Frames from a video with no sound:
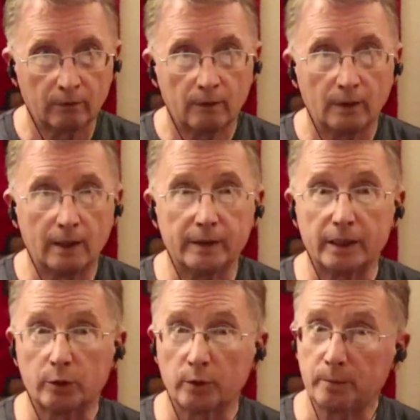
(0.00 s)
And then it
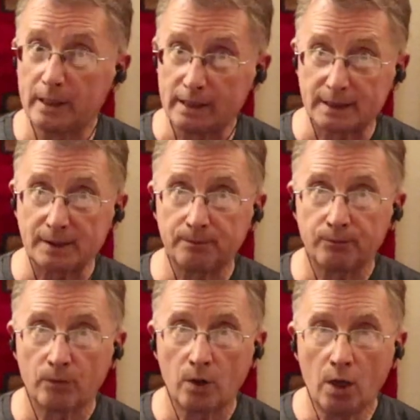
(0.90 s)
repeats.
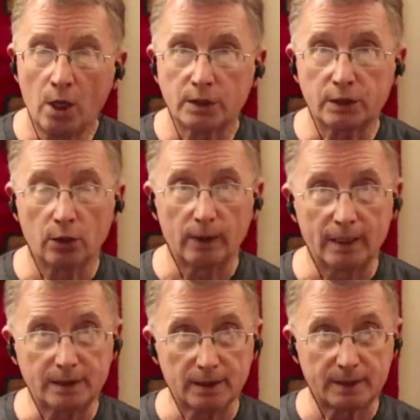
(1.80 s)
So it's
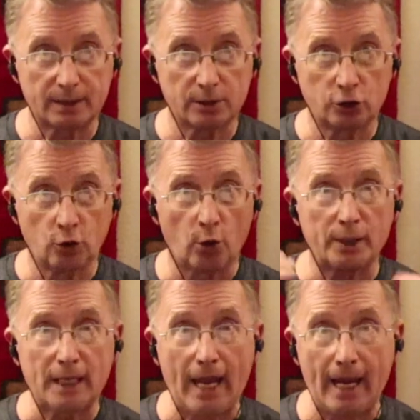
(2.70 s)
a short
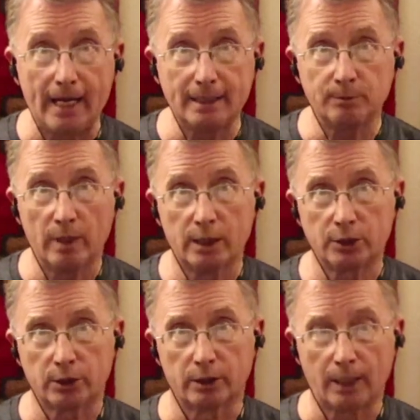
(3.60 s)

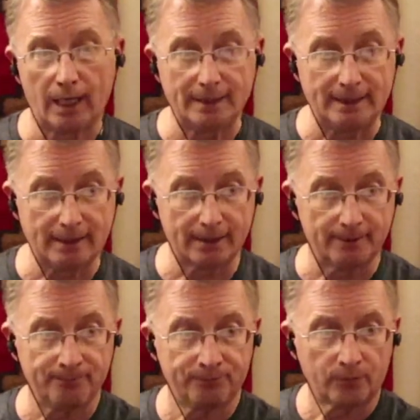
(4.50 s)
8-measure idea.
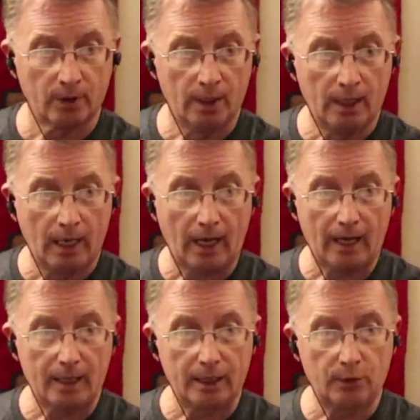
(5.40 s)

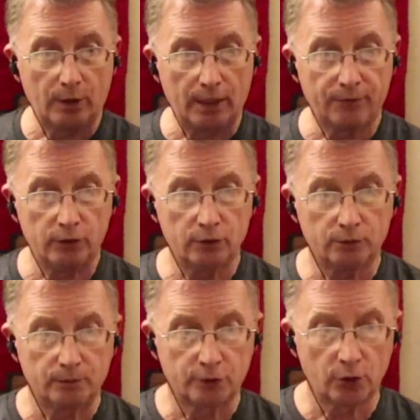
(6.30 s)
If you
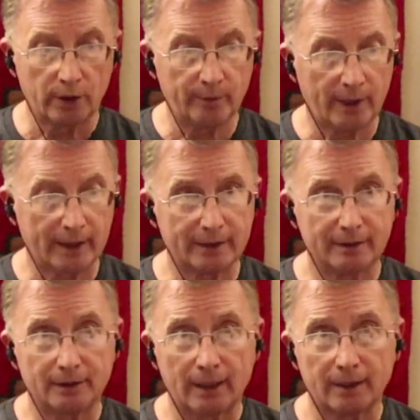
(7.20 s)
join my
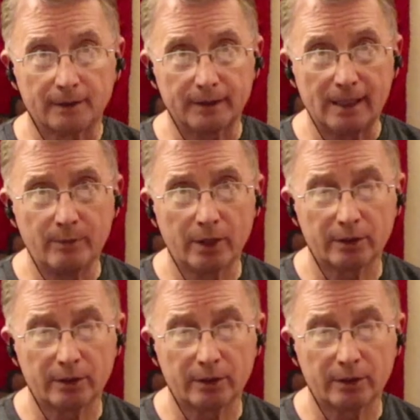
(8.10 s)
email